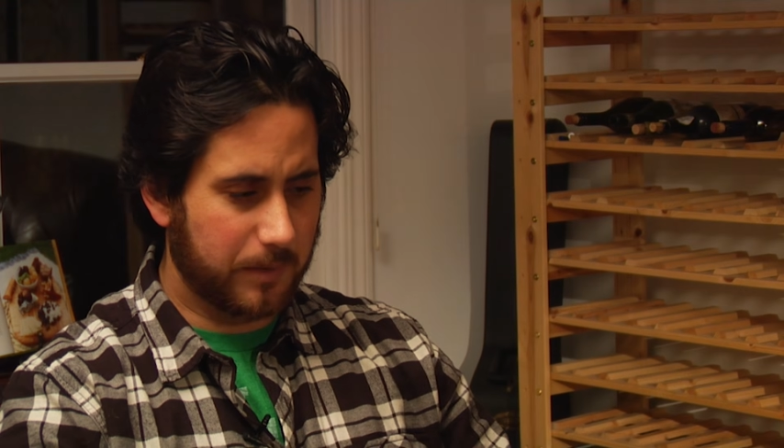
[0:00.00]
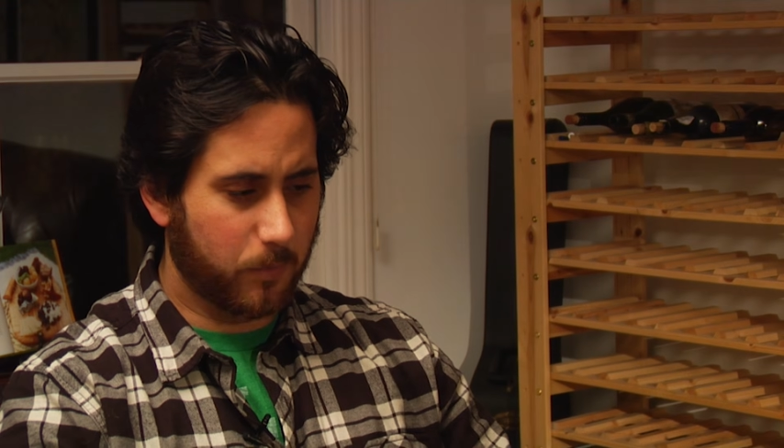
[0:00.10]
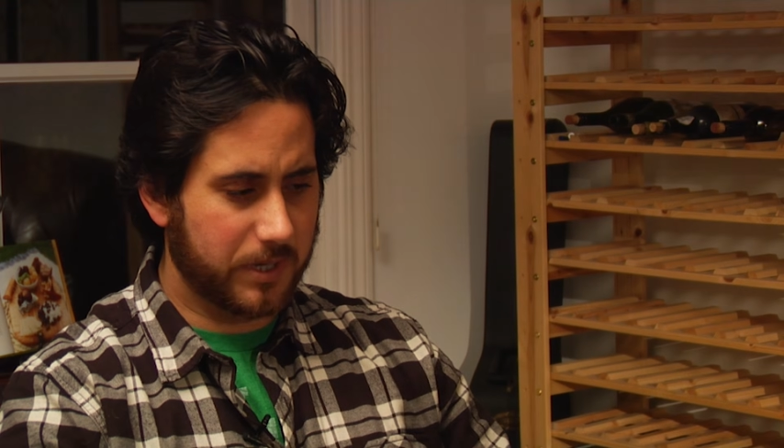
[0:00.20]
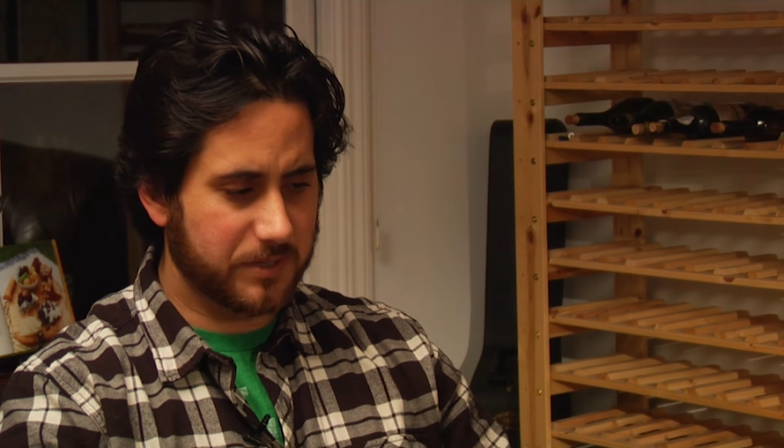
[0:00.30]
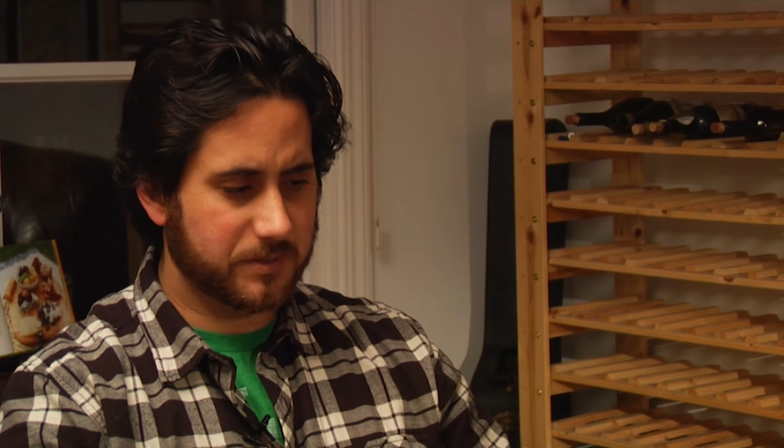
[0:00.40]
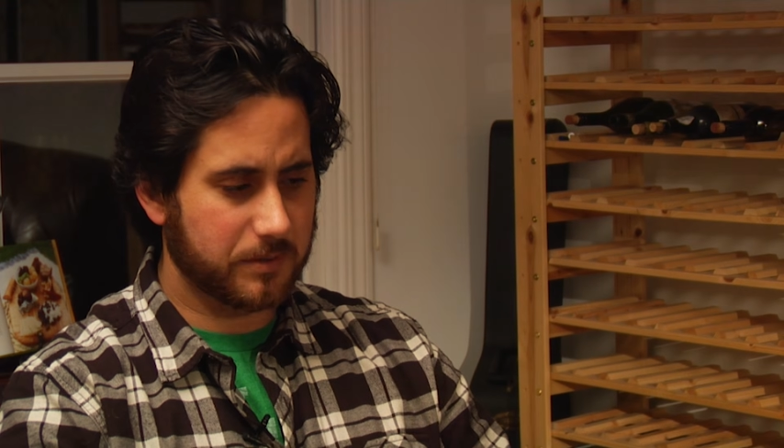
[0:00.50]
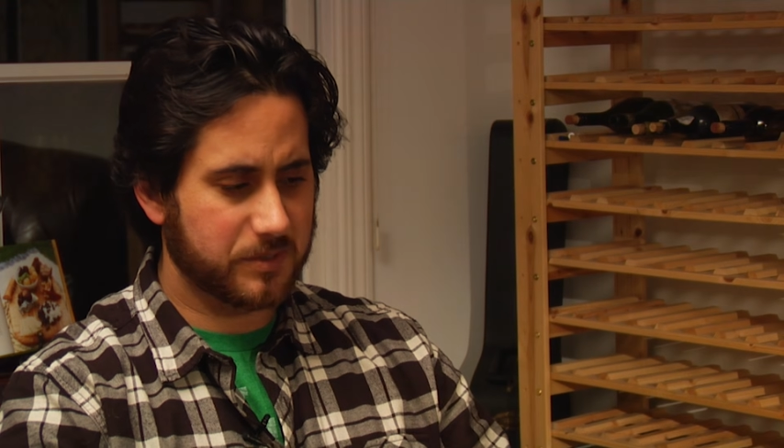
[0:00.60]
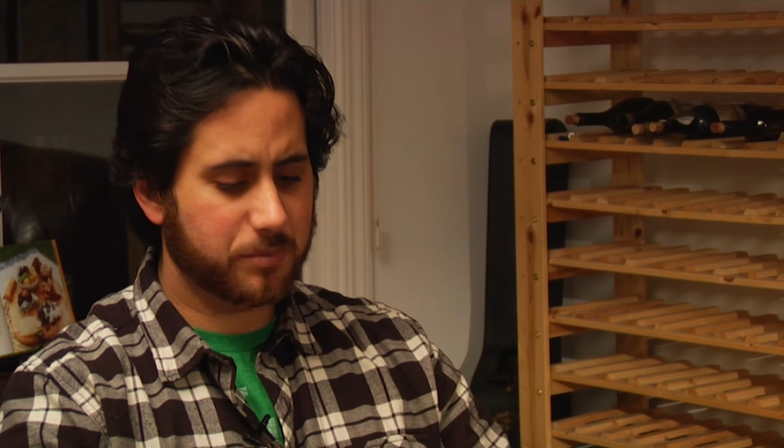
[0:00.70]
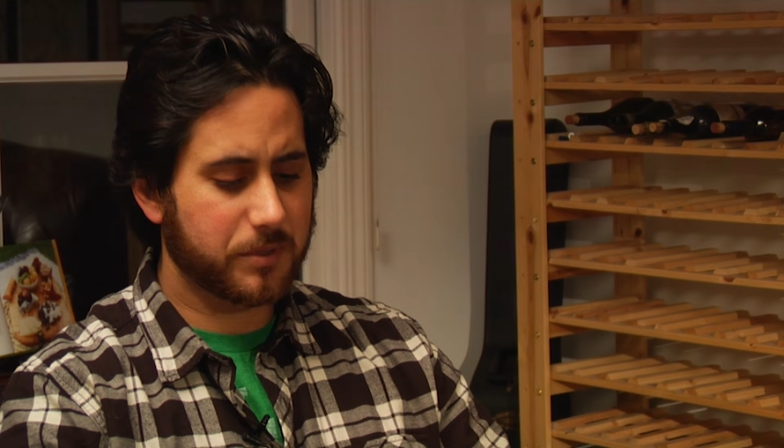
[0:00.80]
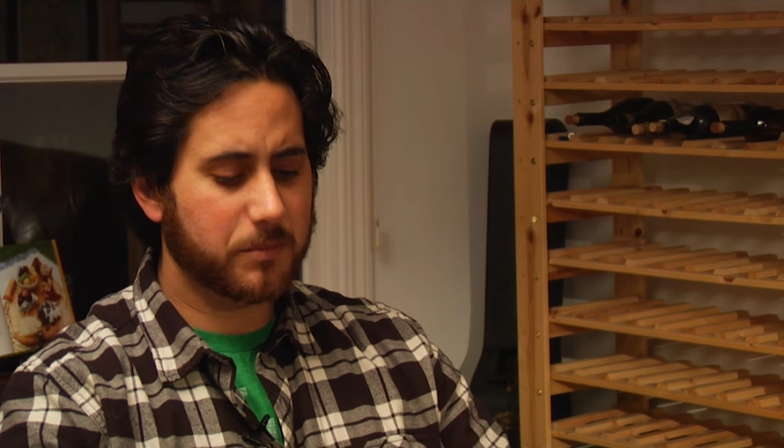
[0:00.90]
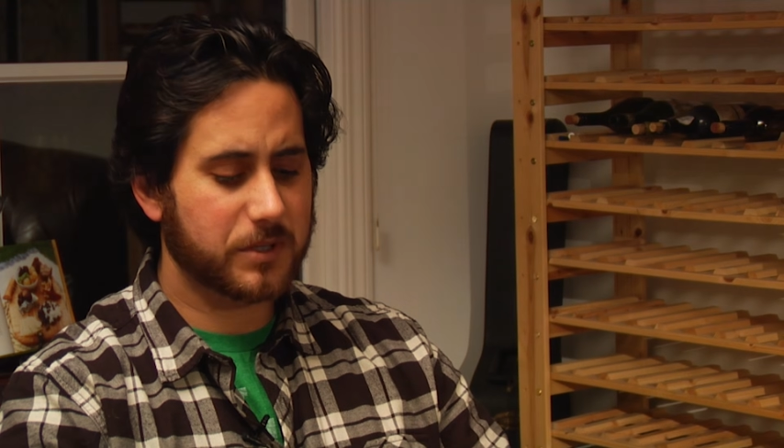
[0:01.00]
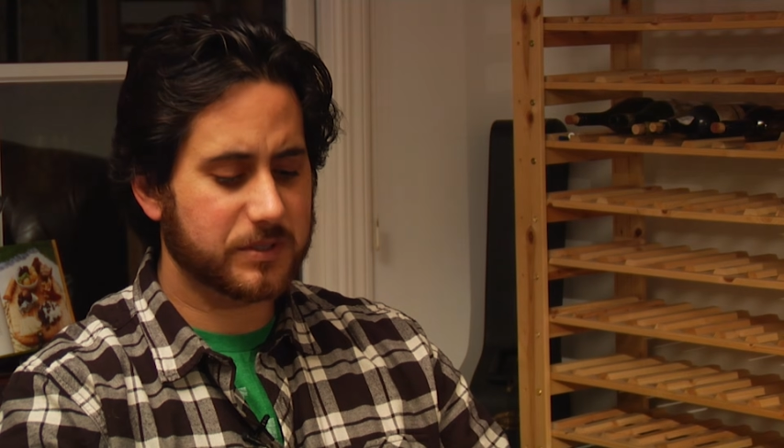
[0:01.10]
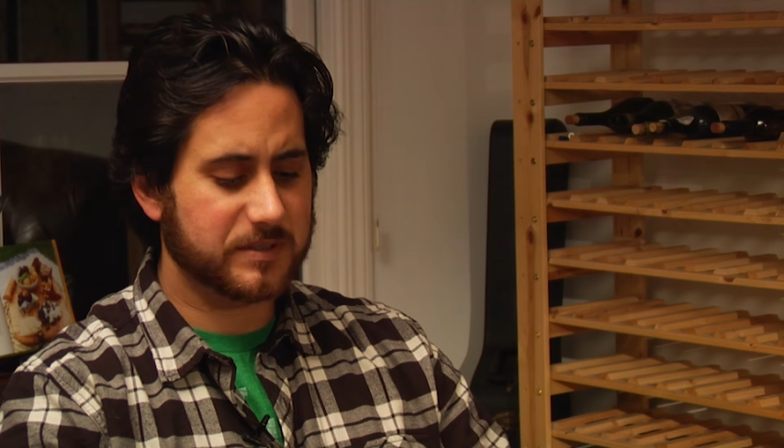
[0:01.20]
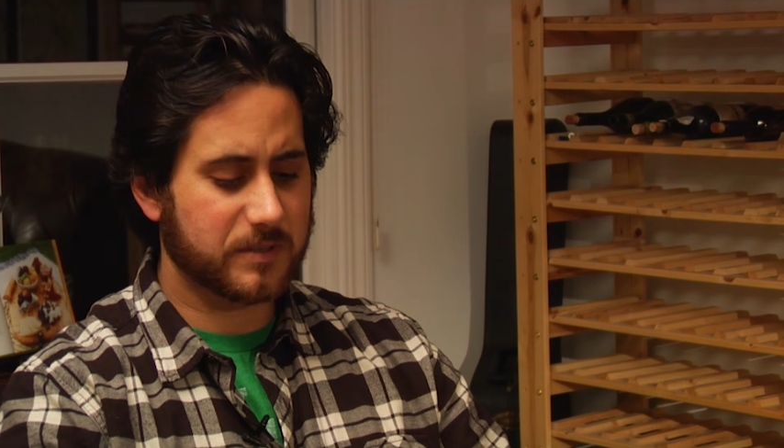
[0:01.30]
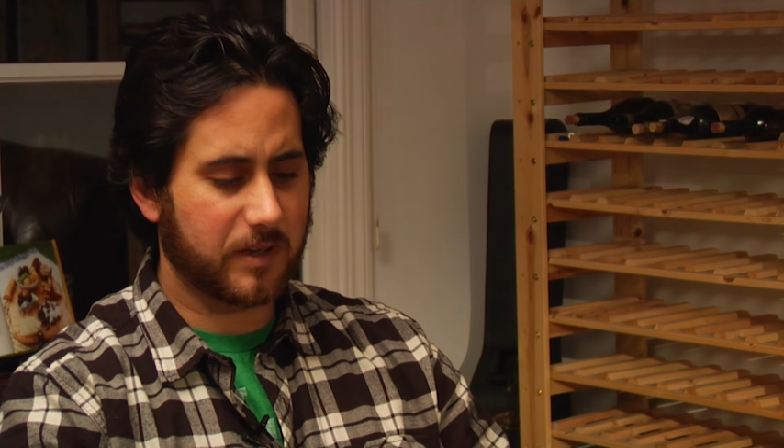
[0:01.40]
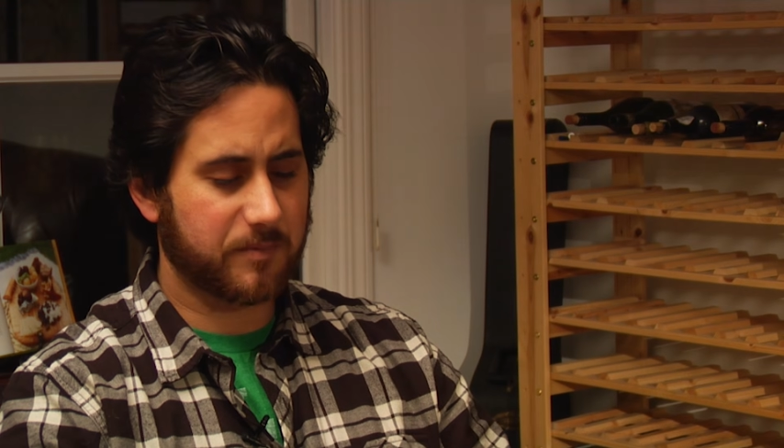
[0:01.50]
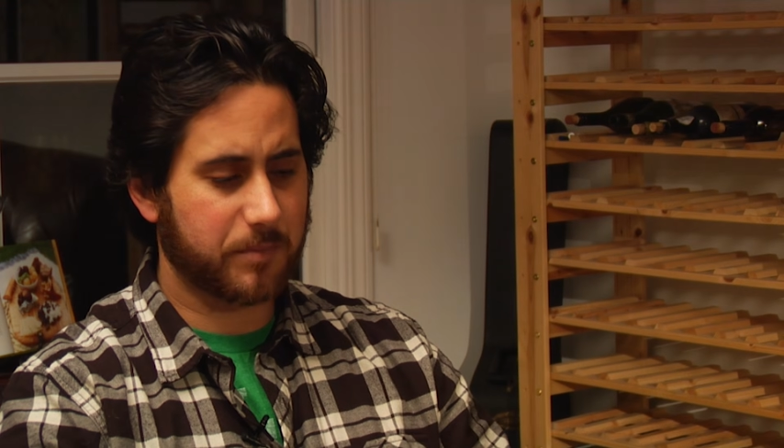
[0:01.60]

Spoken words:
wine is pretty much a soft